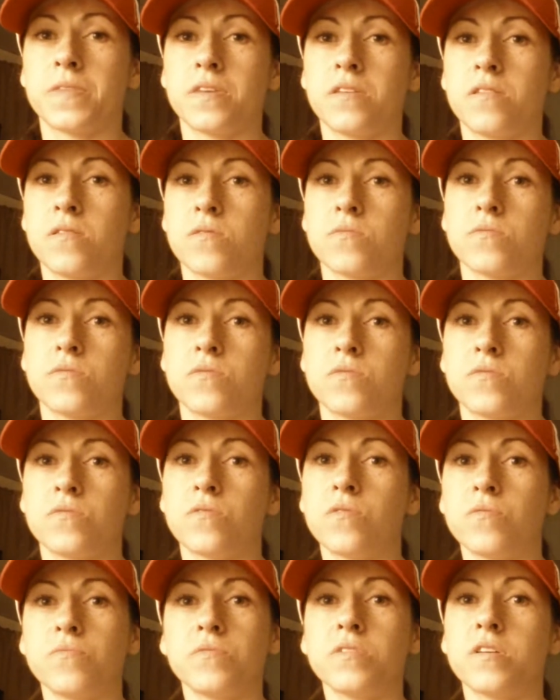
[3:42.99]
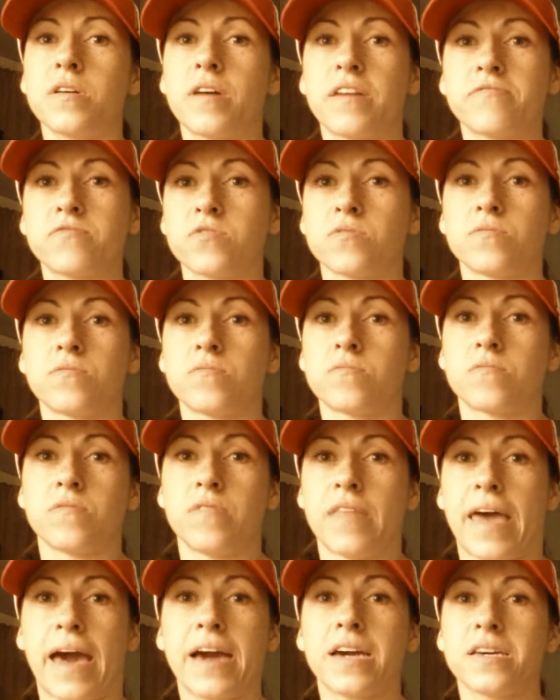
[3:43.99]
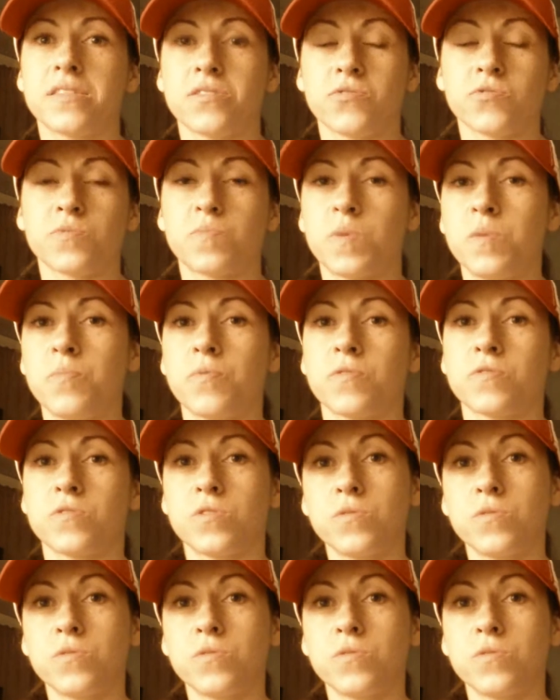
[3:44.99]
You don't want to have to nag at those people.